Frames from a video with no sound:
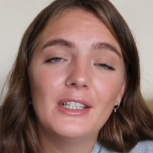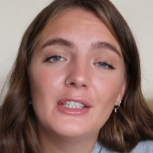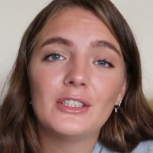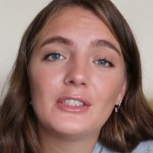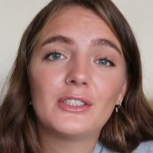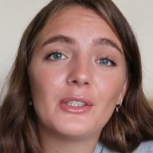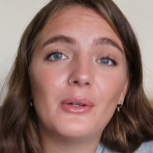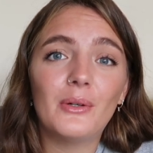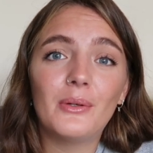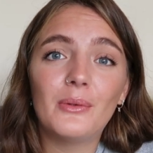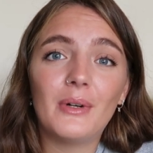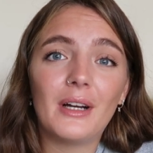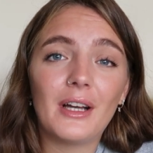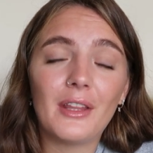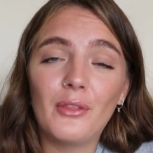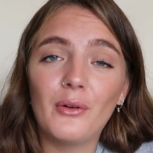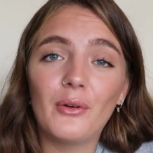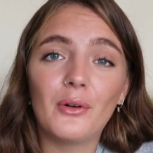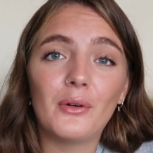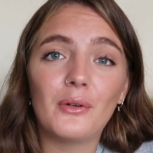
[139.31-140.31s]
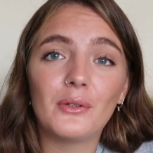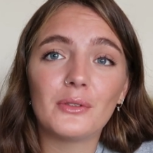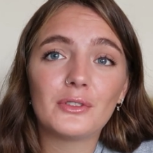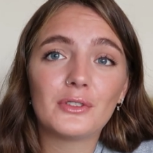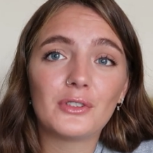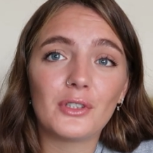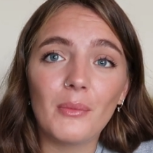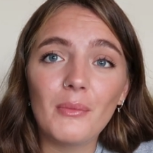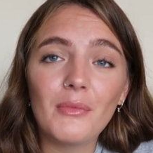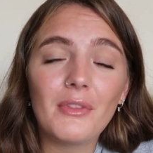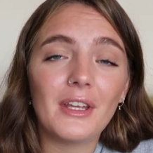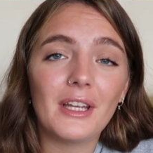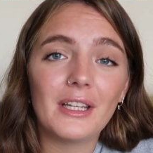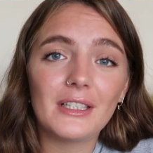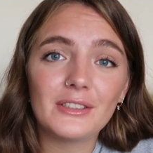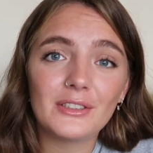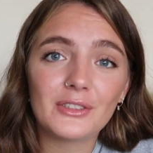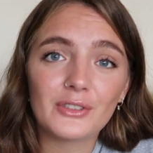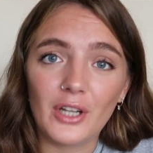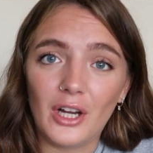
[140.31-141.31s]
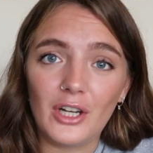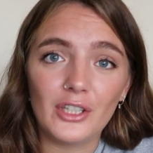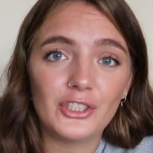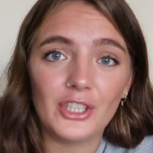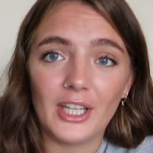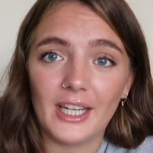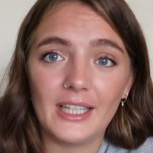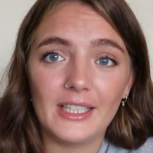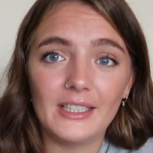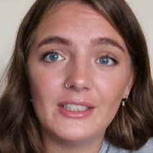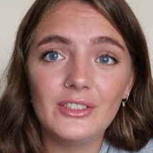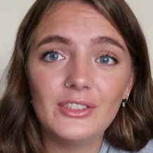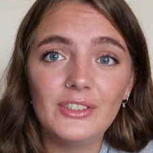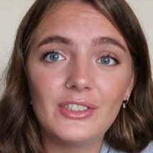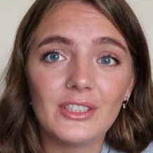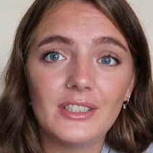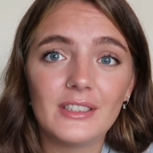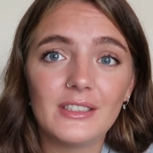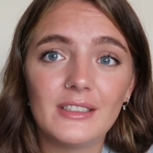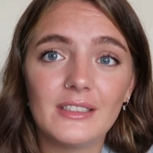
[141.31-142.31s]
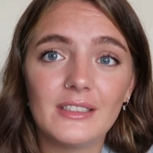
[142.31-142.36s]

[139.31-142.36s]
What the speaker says: So I thought something's got to change.